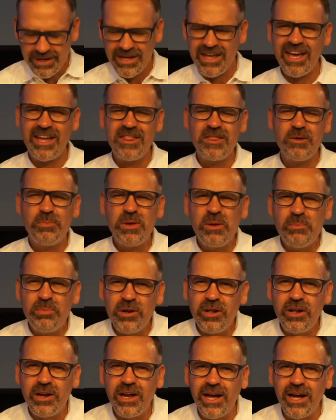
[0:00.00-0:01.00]
And the
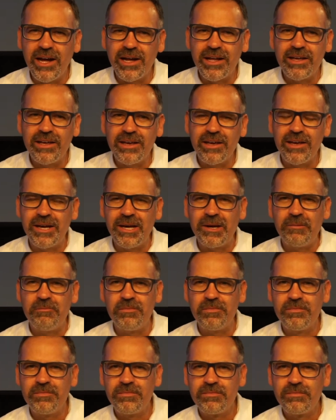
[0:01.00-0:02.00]
people are like,
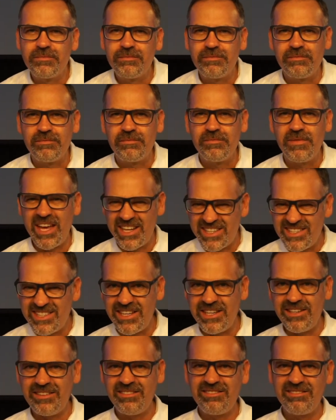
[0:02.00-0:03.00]
that's
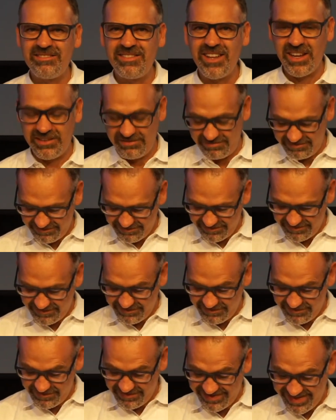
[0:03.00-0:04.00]
it? Like,
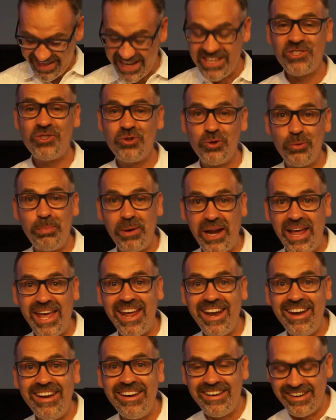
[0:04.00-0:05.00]
that's your
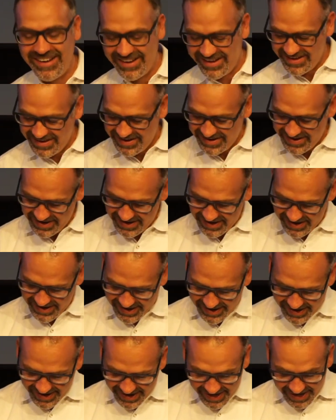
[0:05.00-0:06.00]
plan?
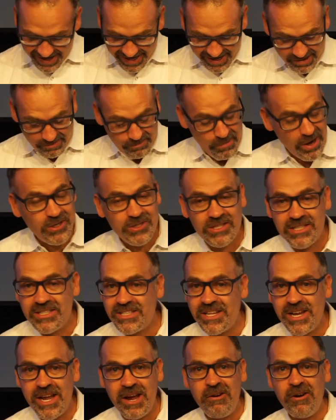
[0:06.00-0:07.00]
And Moses
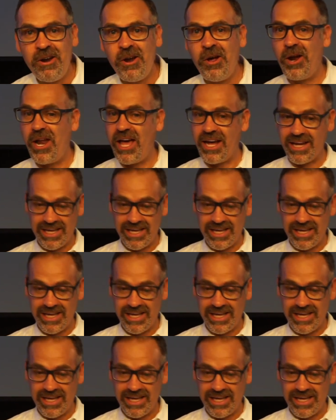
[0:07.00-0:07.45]
and Aaron are like,